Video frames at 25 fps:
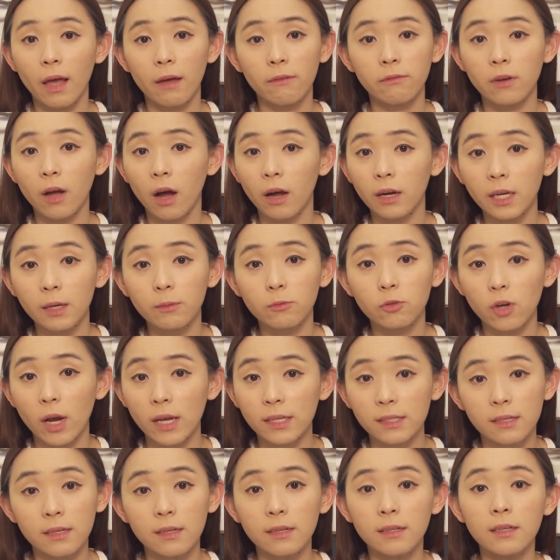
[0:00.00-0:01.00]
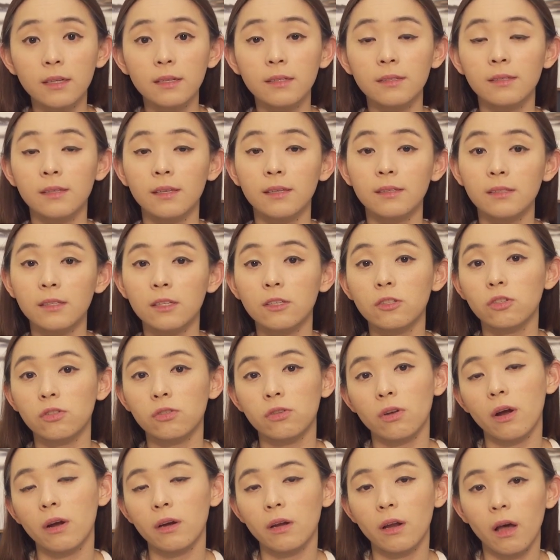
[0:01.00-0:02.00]
have gone up drastically since the
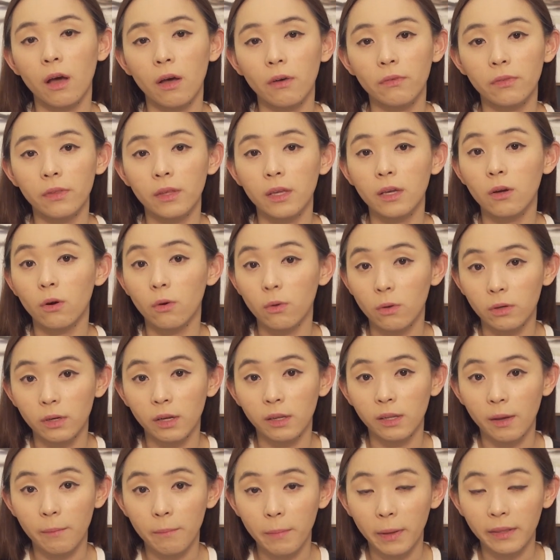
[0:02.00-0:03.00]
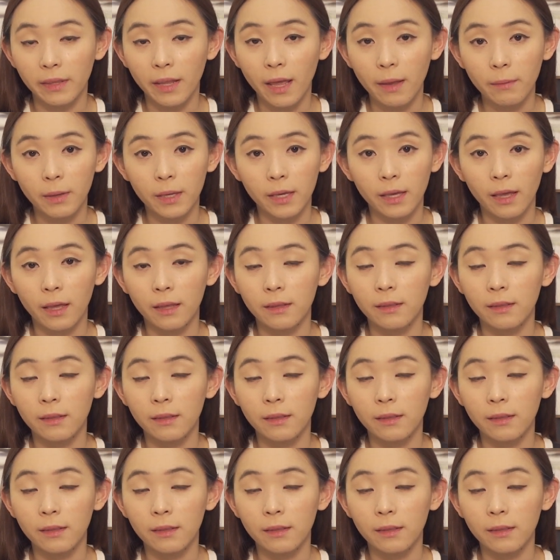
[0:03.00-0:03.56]
start of the Corona pandemic,